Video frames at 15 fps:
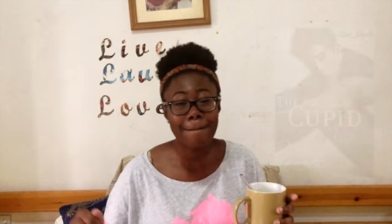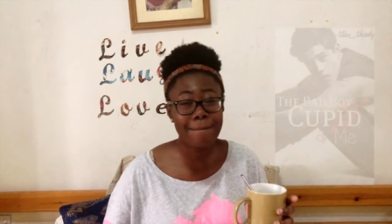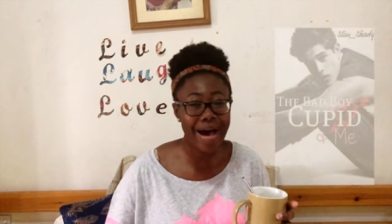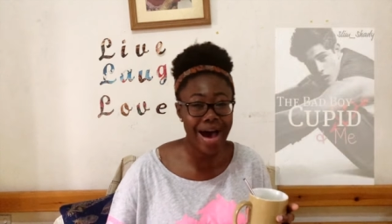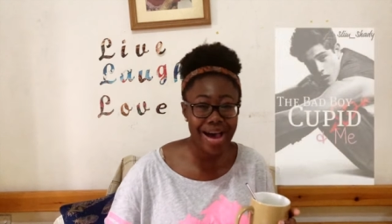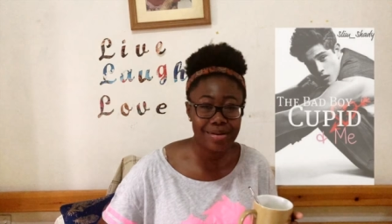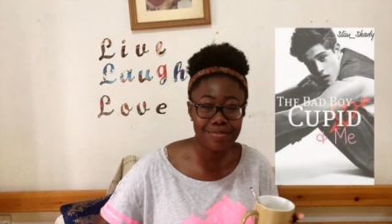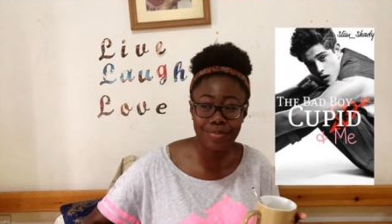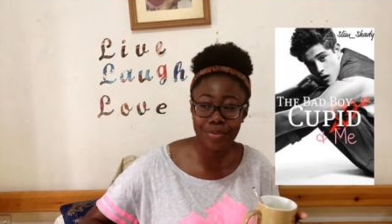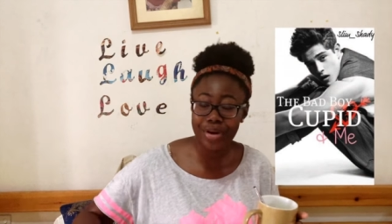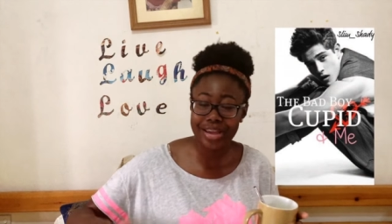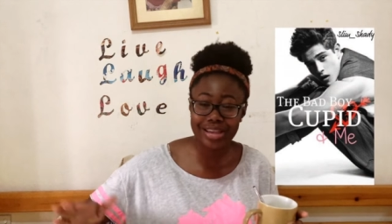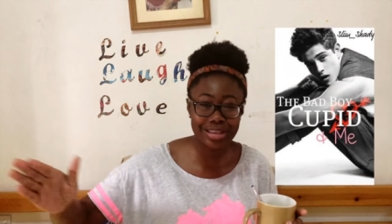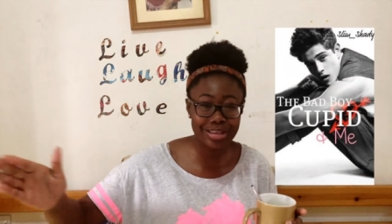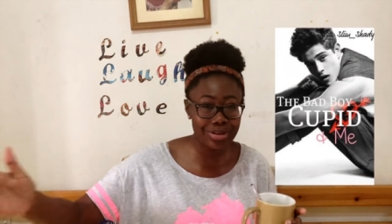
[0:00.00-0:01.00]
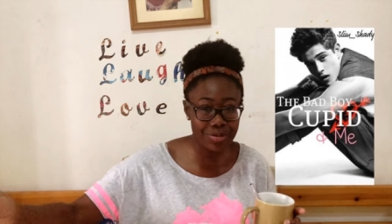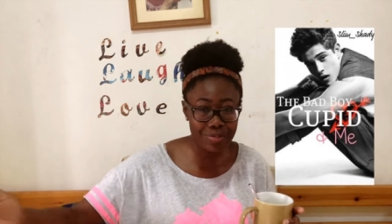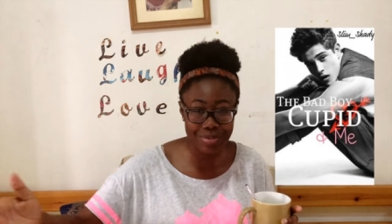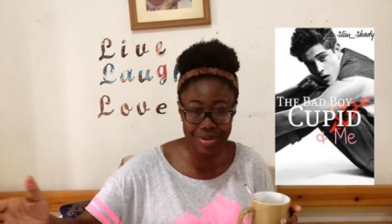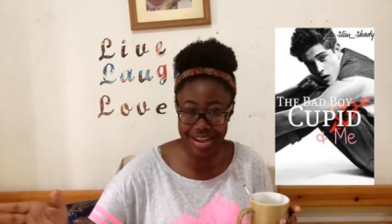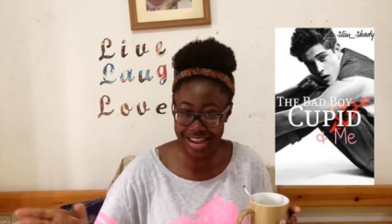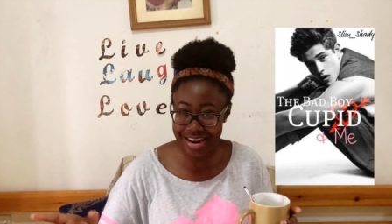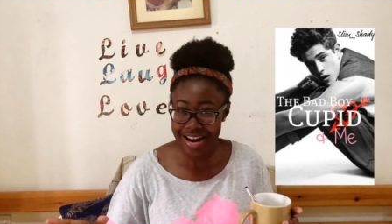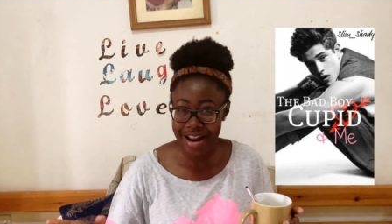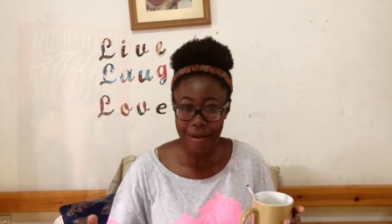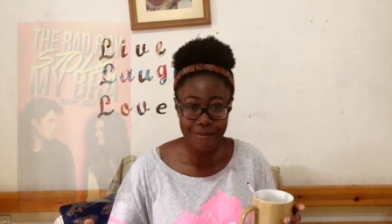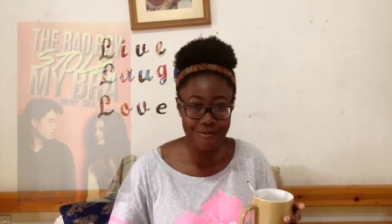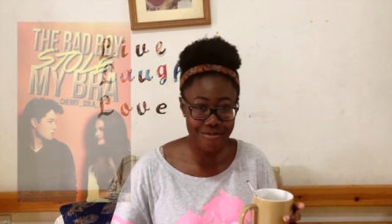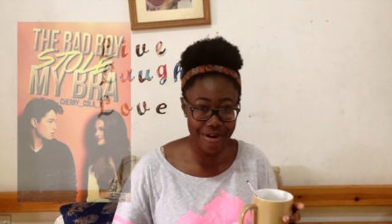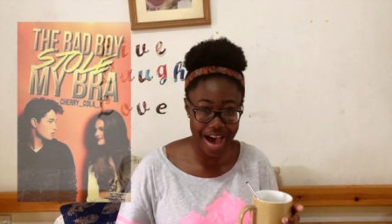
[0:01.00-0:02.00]
bad boy cupid,
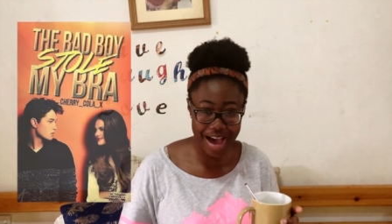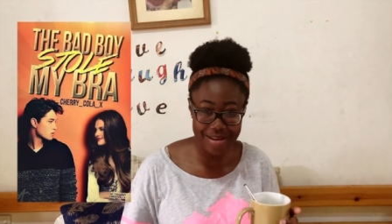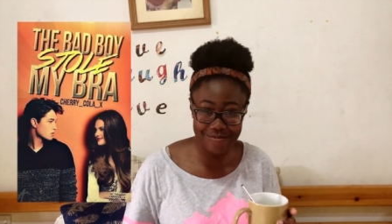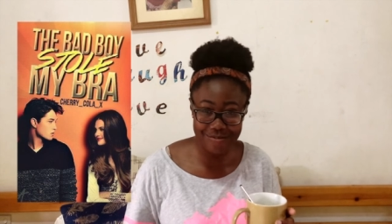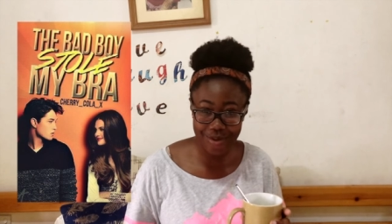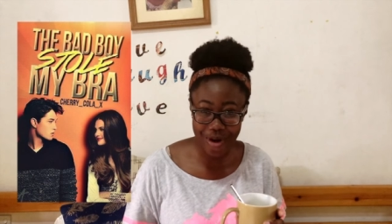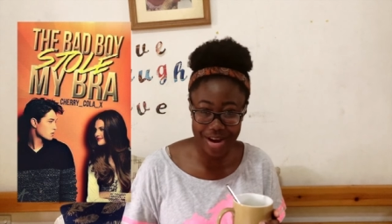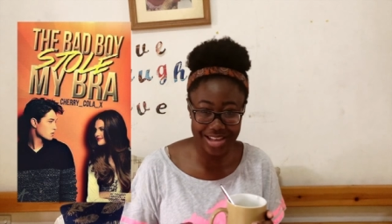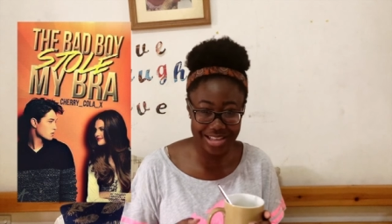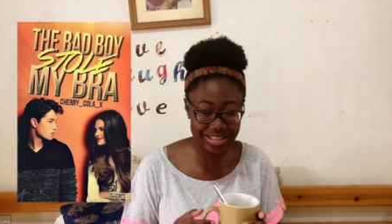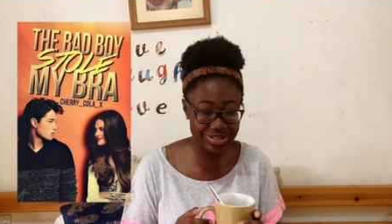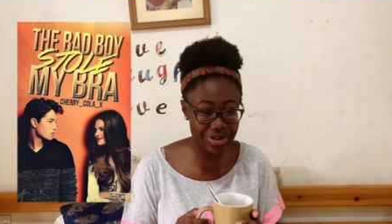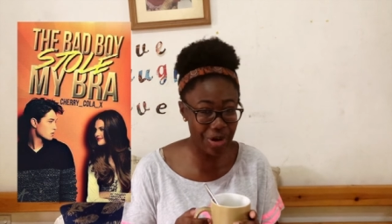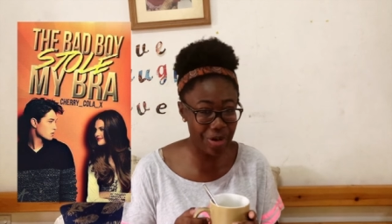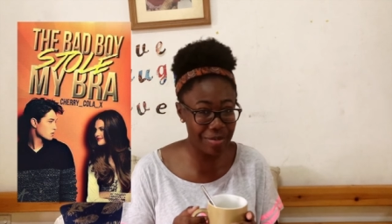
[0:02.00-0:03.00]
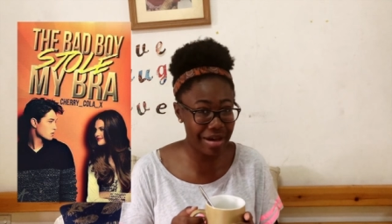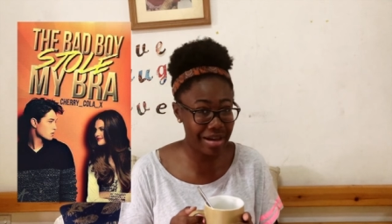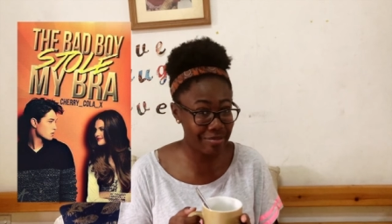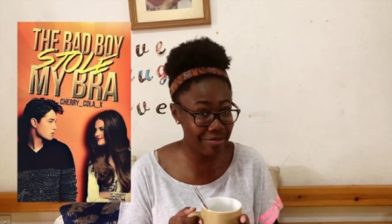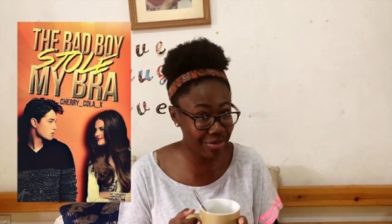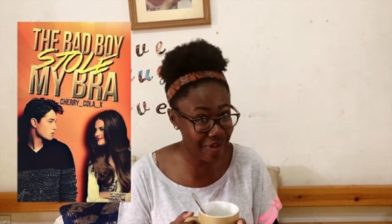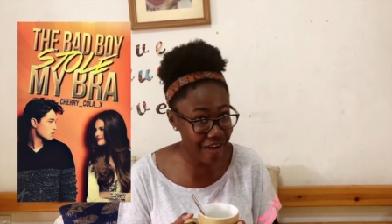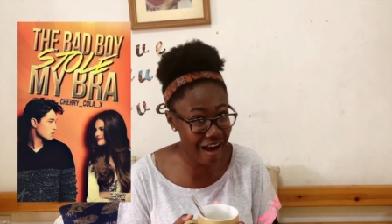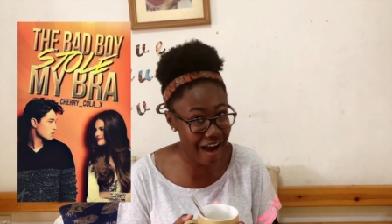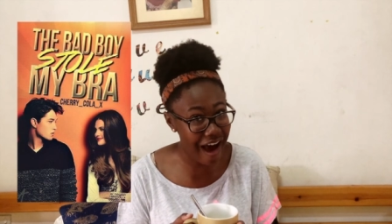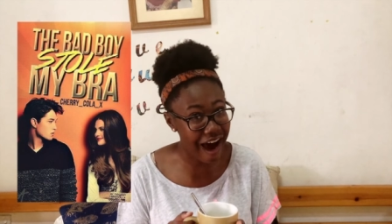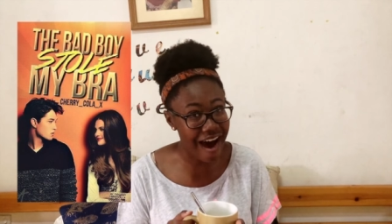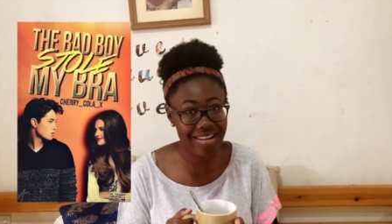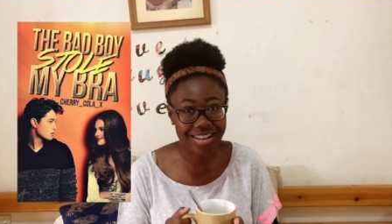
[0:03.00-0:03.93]
bad boy stole my bra.